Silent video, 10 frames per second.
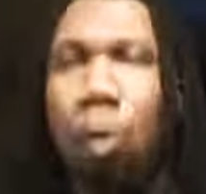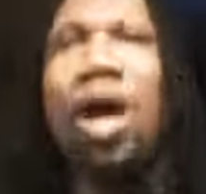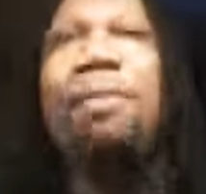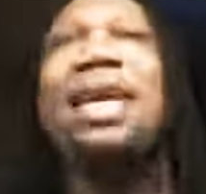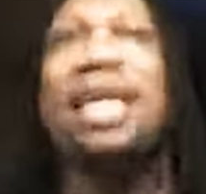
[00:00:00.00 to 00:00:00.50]

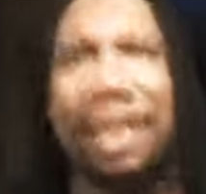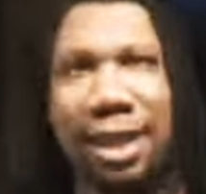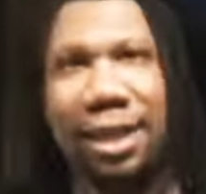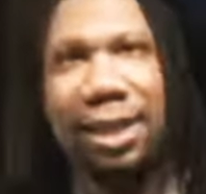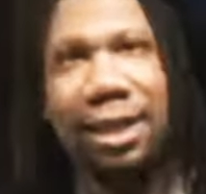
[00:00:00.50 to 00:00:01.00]
Women,
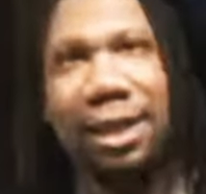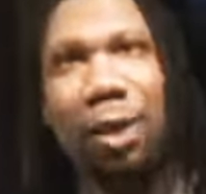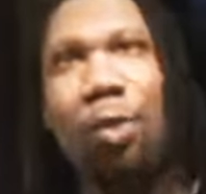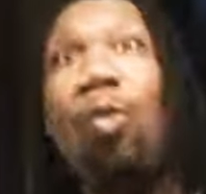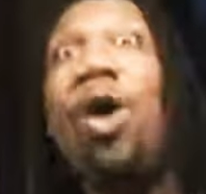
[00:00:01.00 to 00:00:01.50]

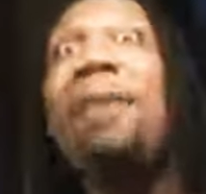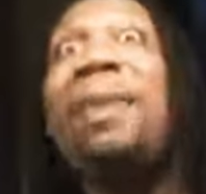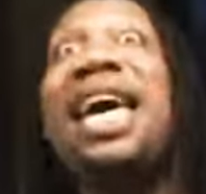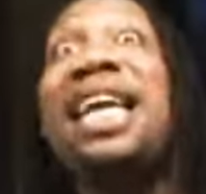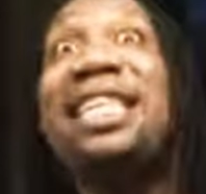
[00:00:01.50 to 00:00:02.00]

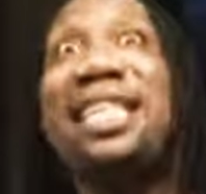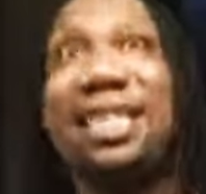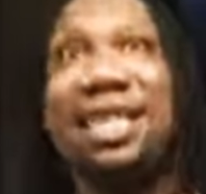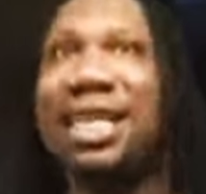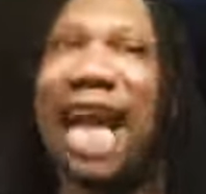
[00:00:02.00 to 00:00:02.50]
women,
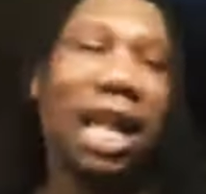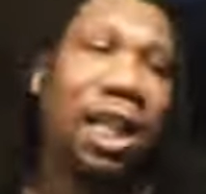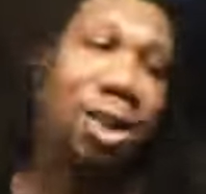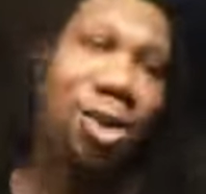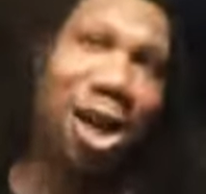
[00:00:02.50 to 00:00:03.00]
not
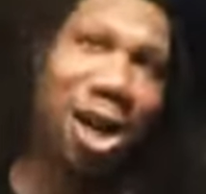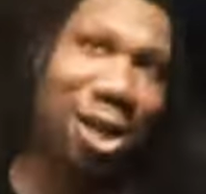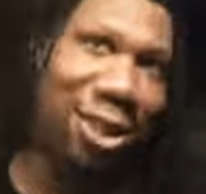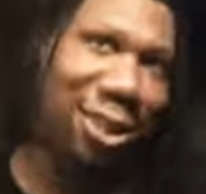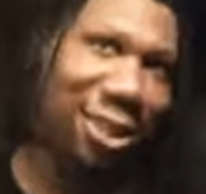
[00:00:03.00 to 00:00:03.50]
little
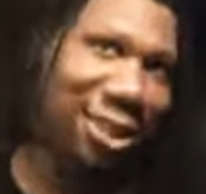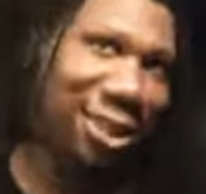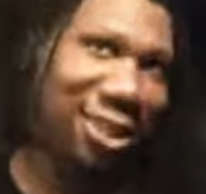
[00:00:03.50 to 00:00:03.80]
girls,